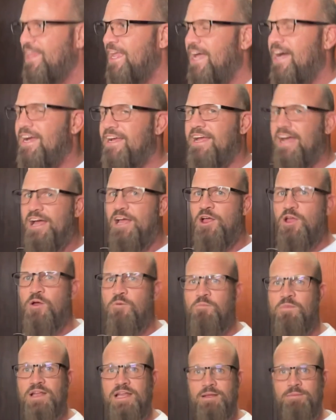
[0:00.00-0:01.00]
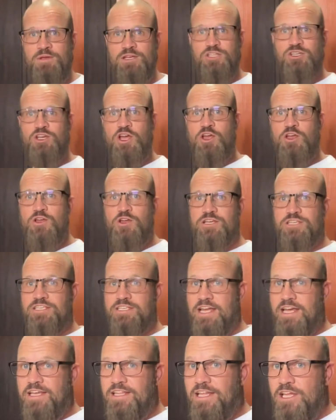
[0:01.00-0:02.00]
Okay, but let me show you a
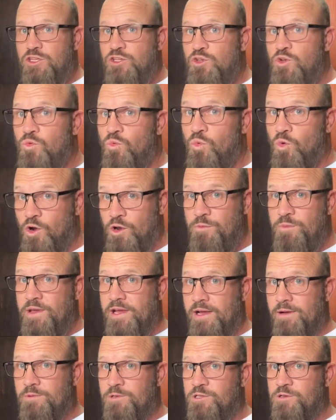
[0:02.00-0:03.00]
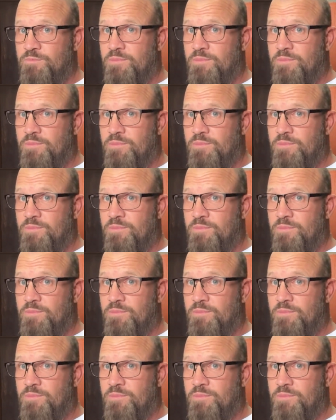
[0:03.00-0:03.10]
snake that you would be able to